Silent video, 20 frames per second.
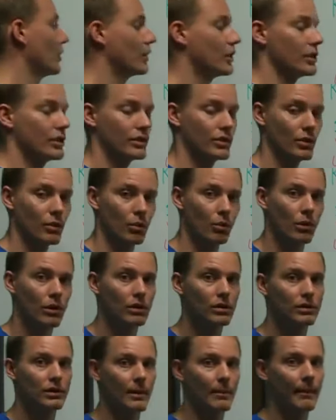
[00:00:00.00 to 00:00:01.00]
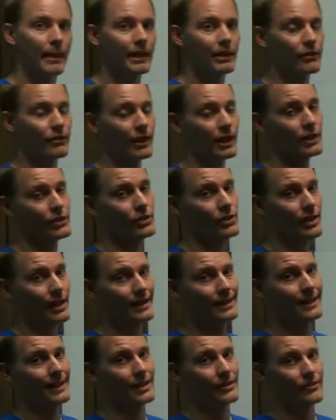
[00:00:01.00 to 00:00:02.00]
which is World
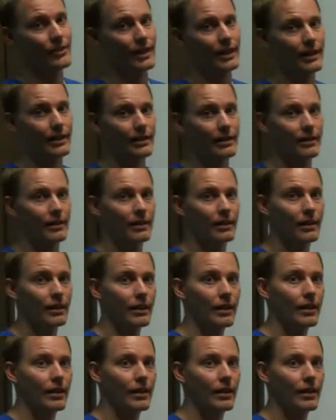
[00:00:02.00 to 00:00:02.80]
Manufacturer Identifier.